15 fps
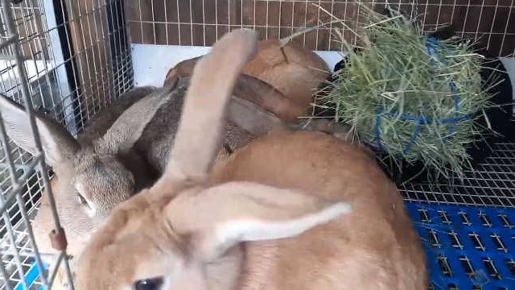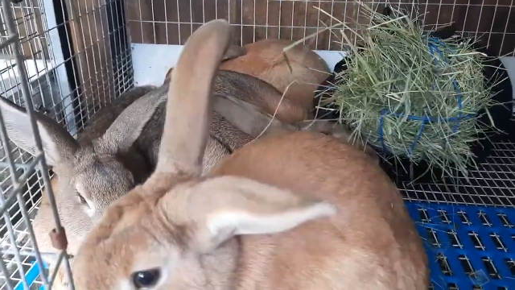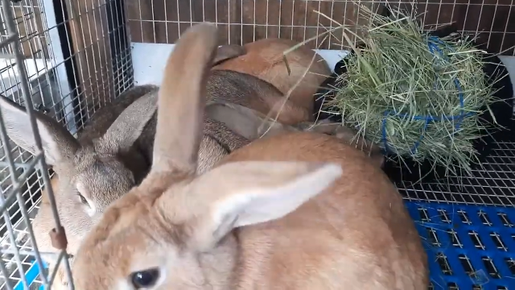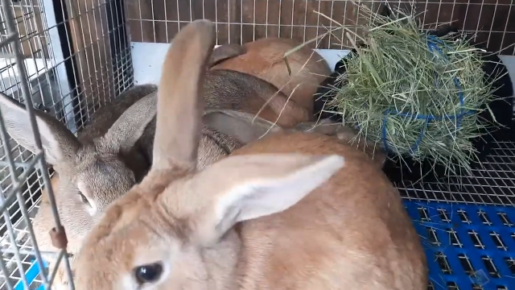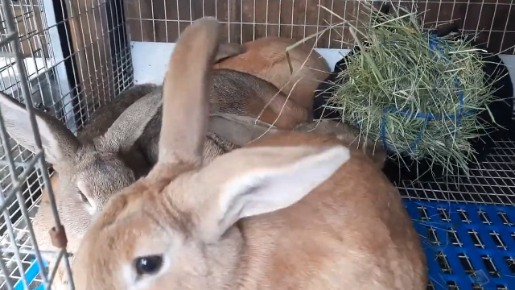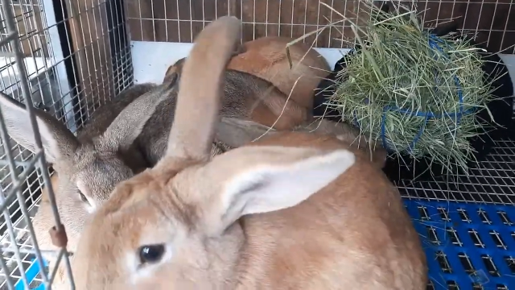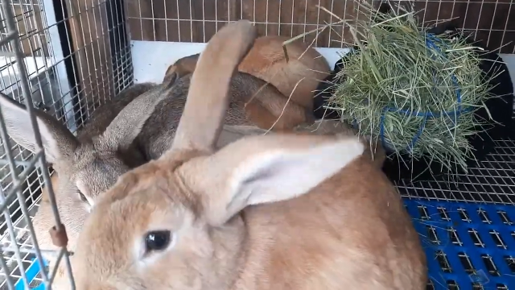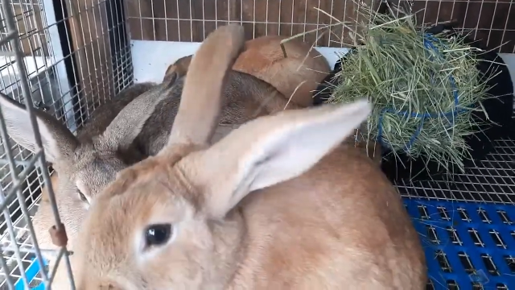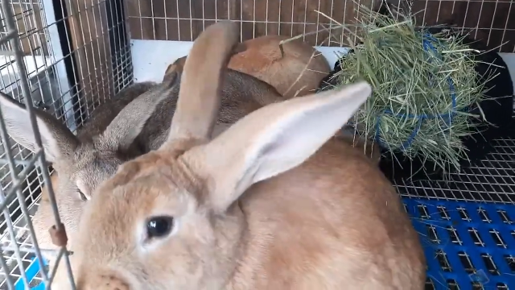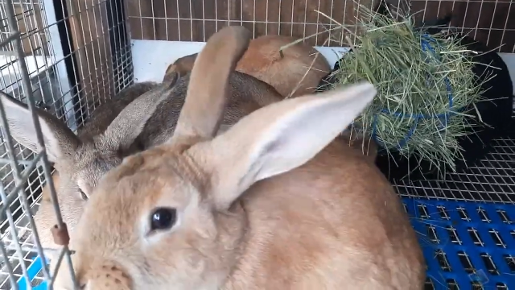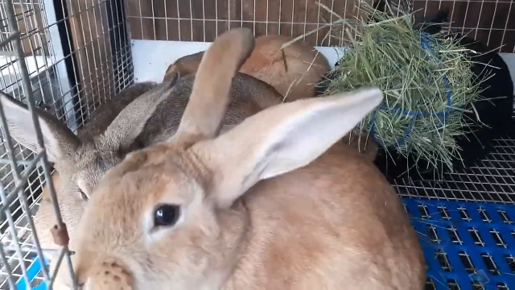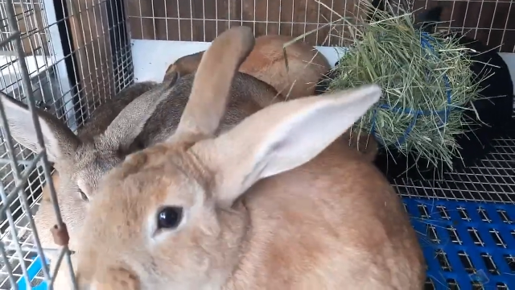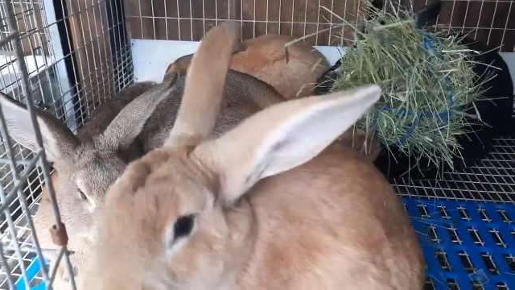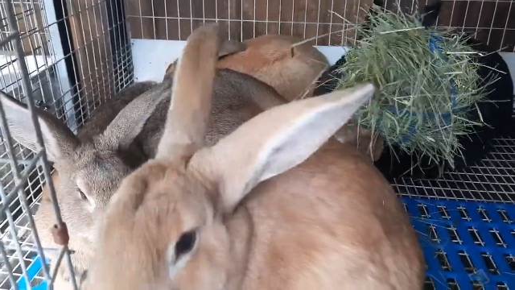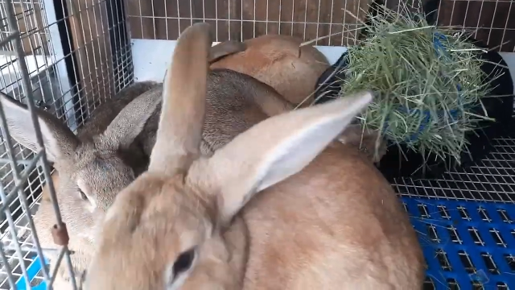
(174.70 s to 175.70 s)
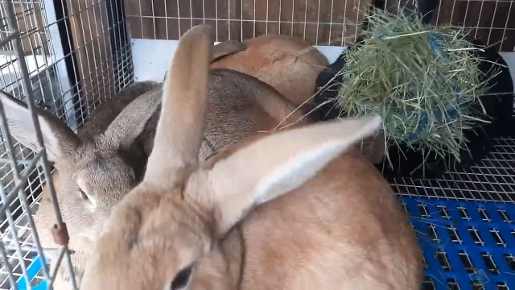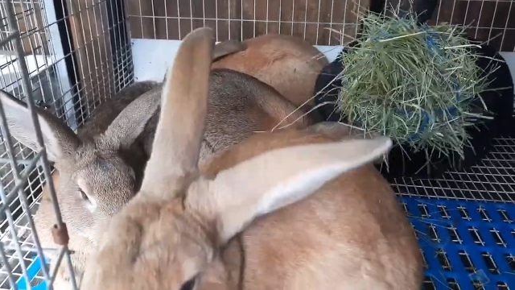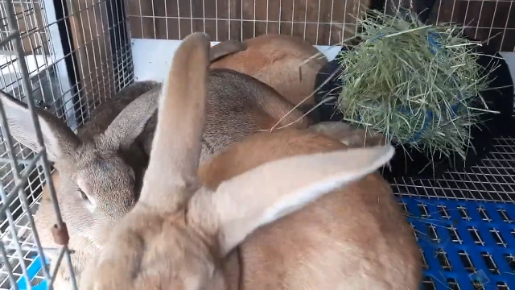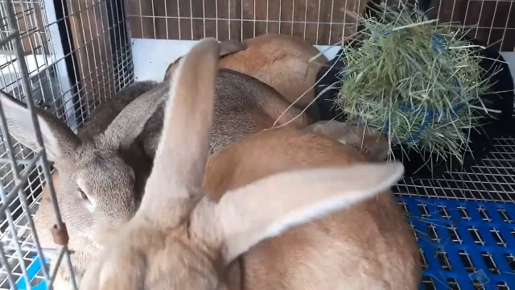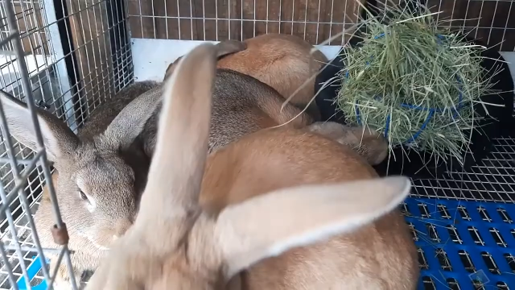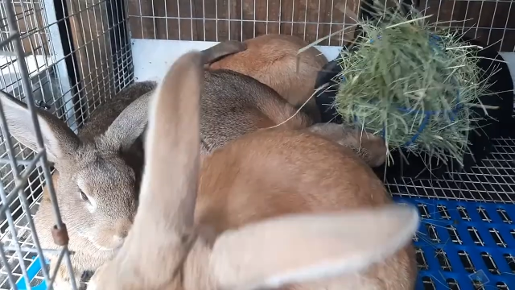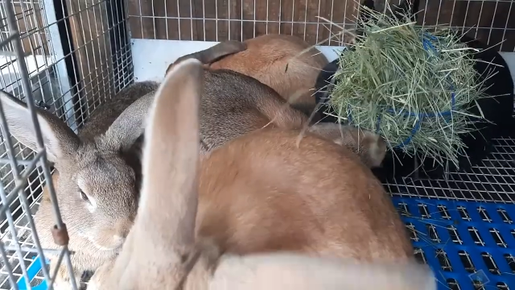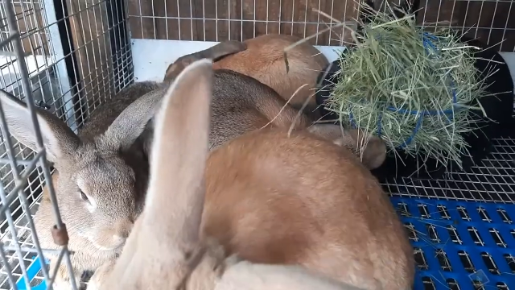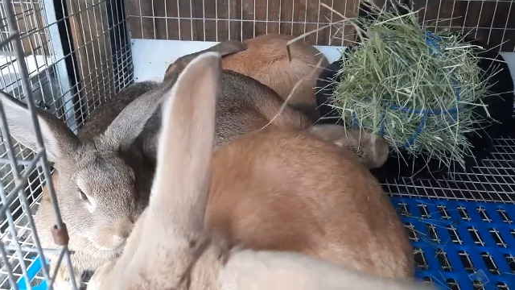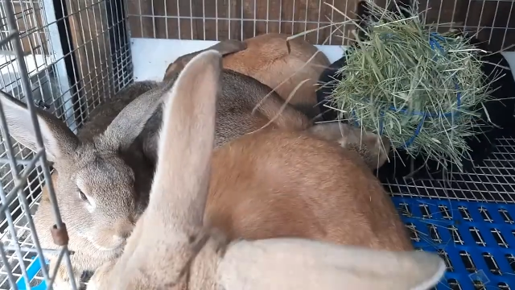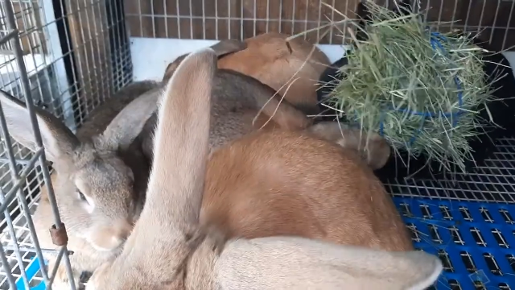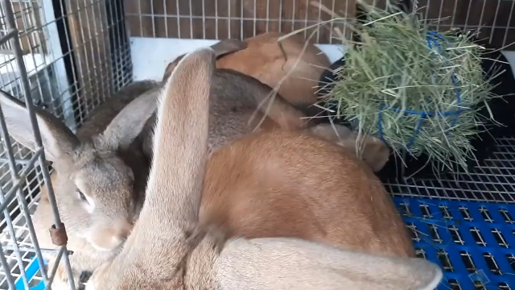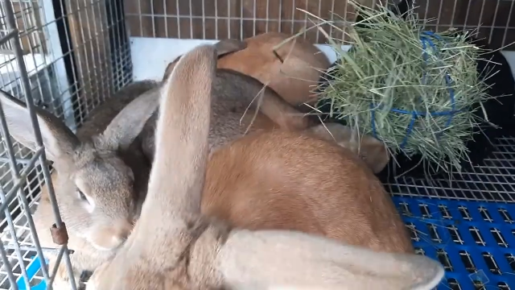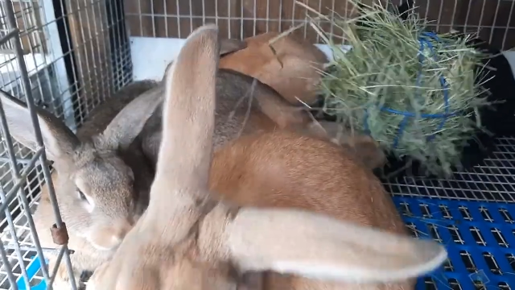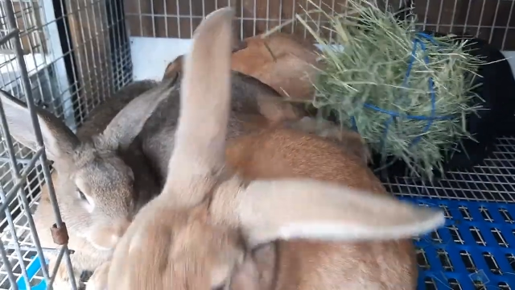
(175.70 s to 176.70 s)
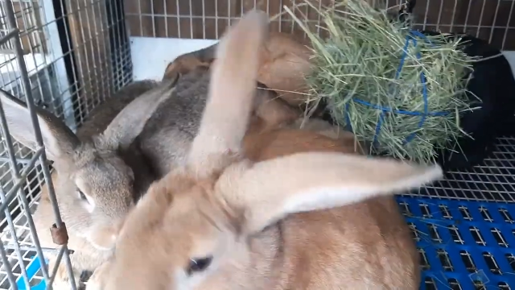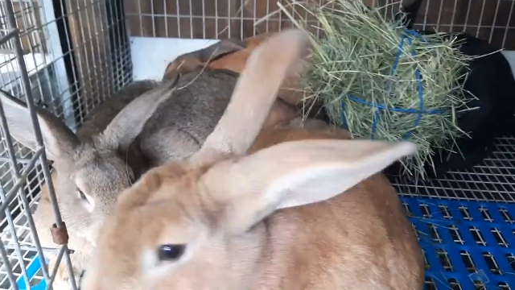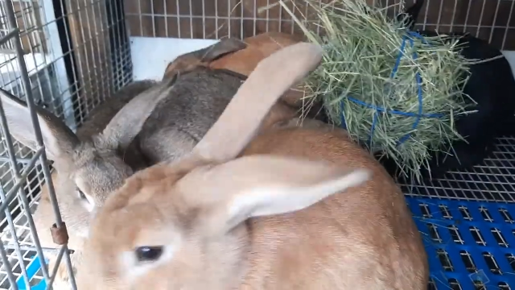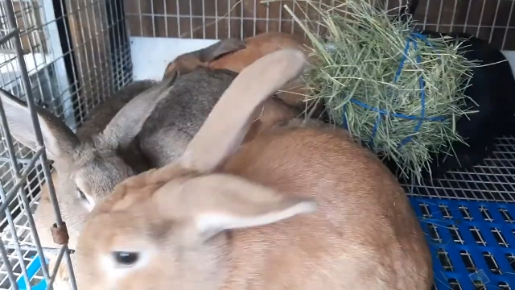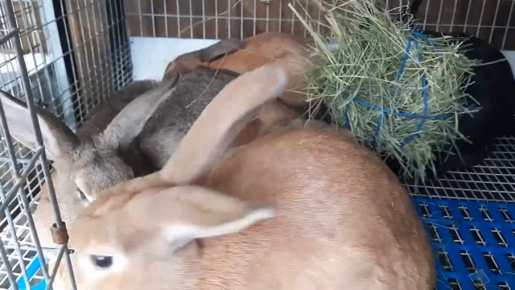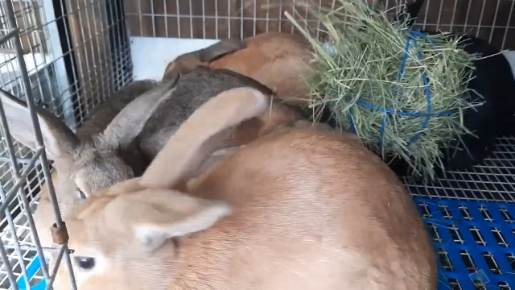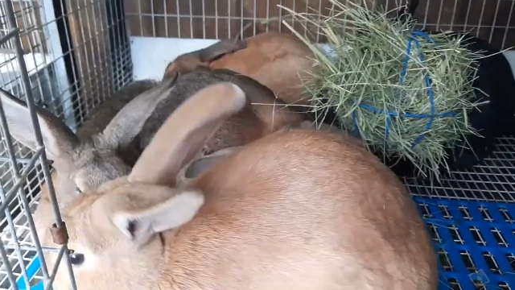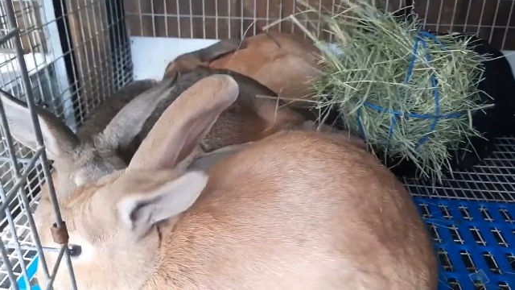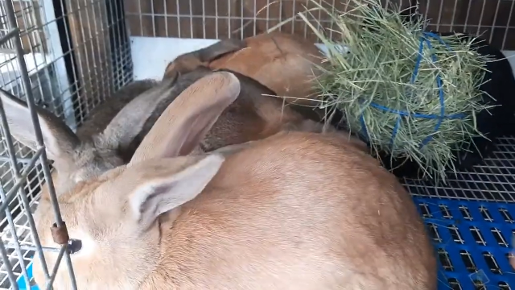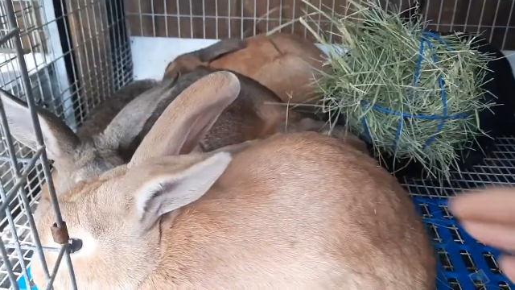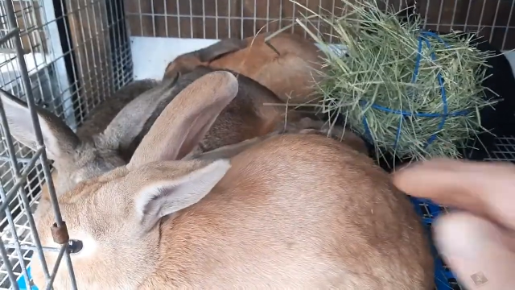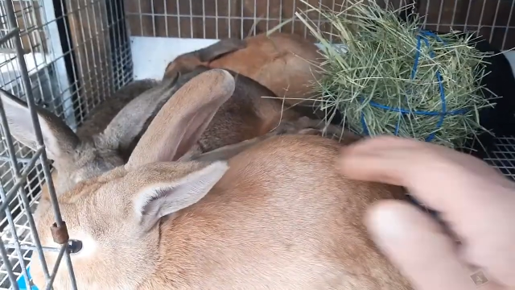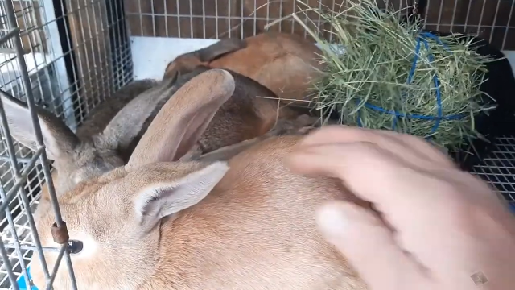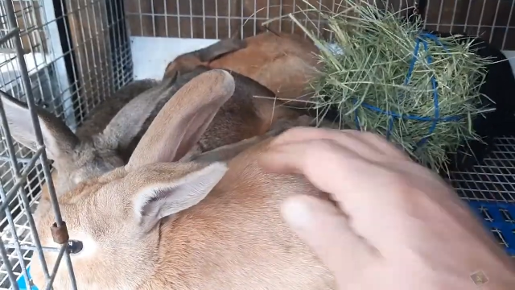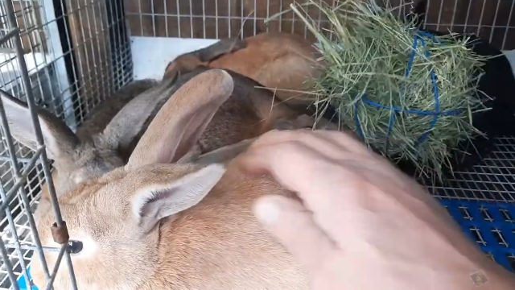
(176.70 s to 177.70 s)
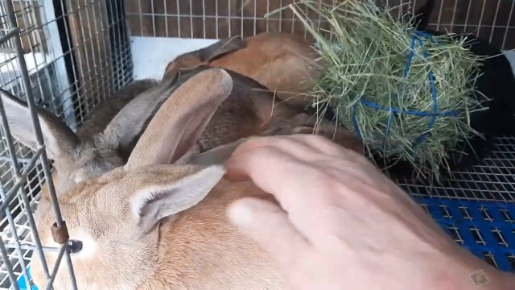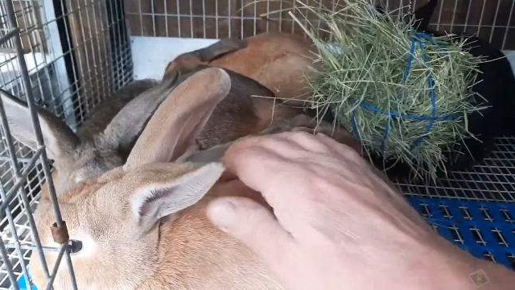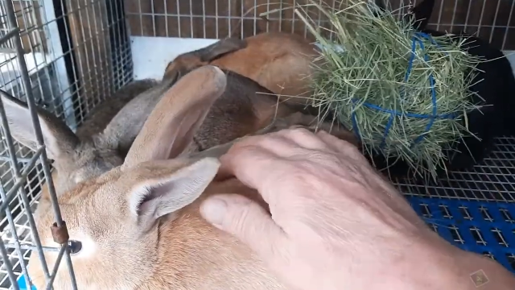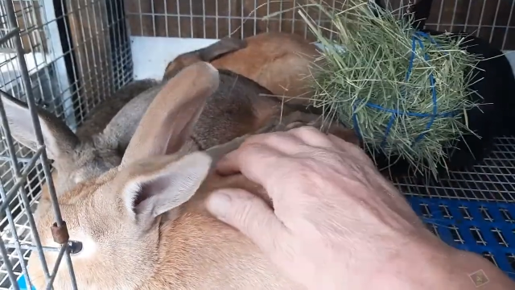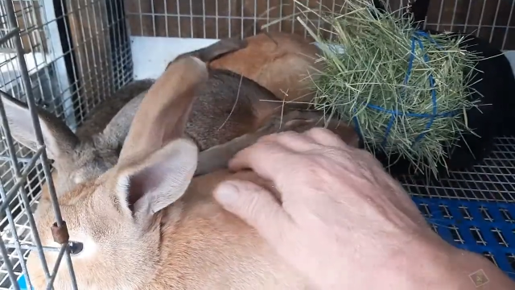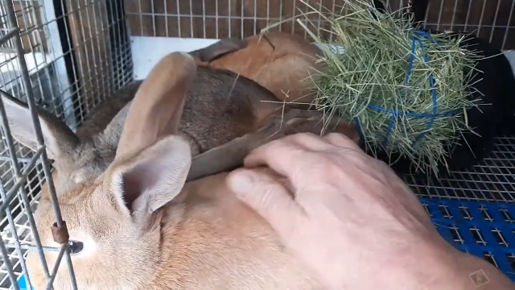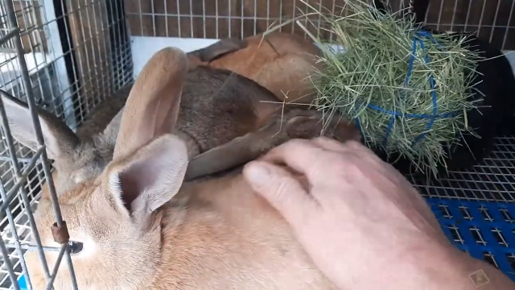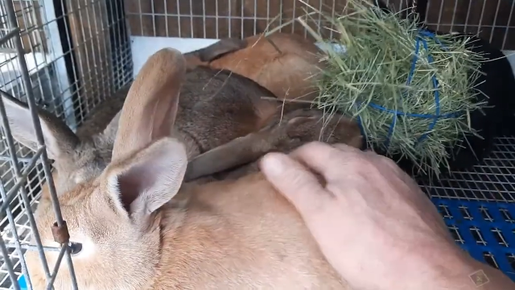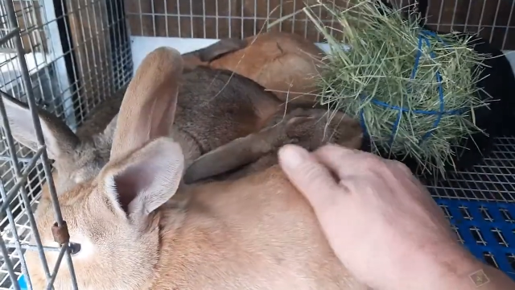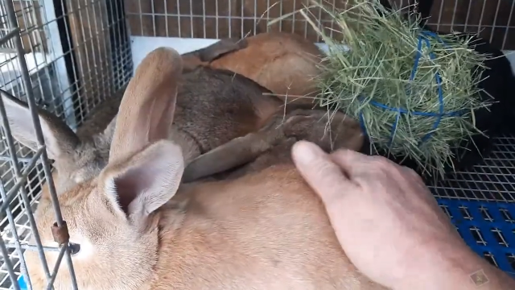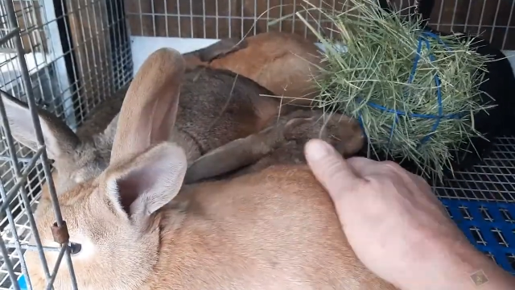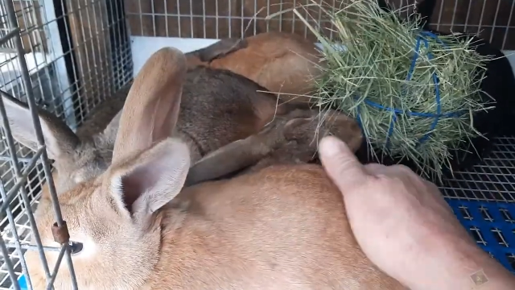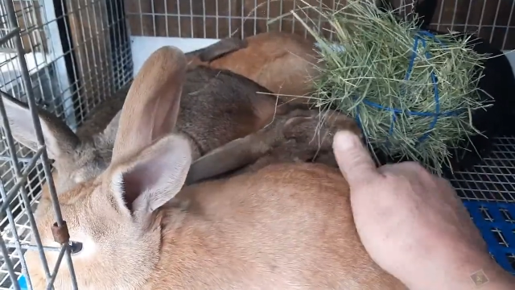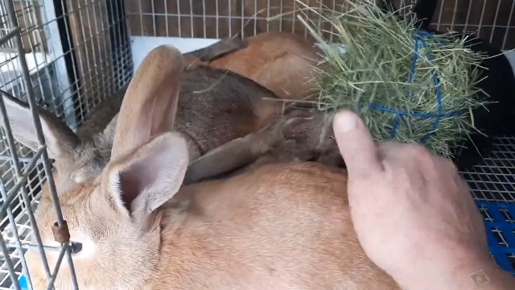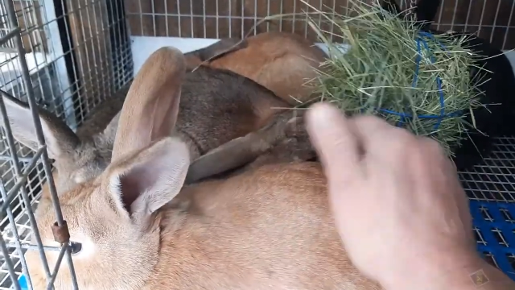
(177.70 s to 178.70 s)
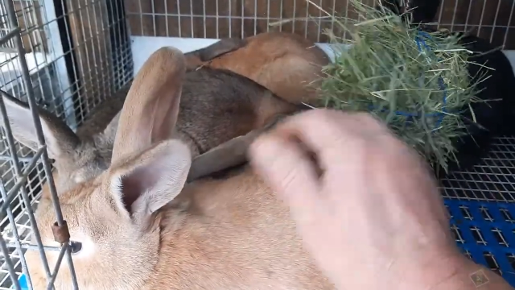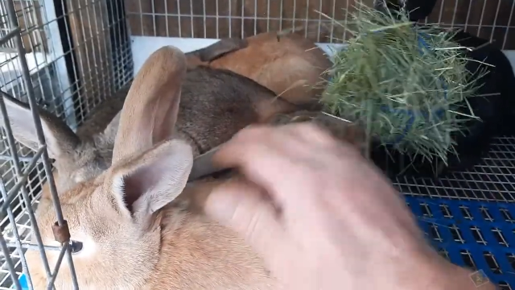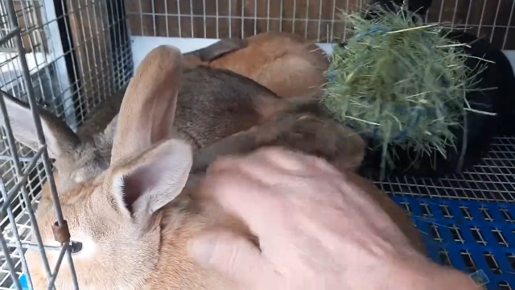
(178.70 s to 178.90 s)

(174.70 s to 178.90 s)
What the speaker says: [unreadable: no face in view]